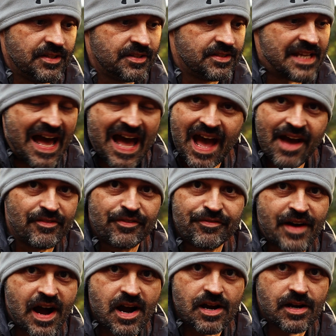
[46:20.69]
to have a
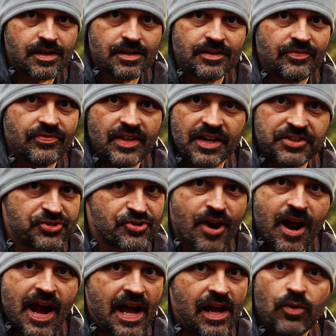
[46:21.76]
fire that is dry